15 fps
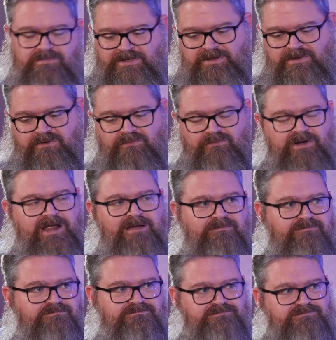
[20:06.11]

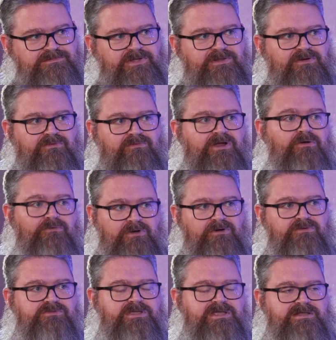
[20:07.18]

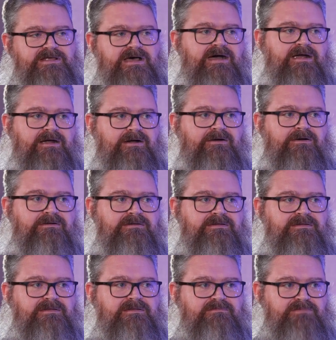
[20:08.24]
railroad the entire
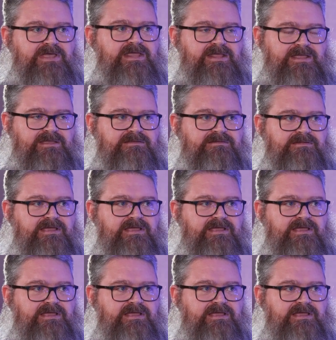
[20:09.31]
meeting.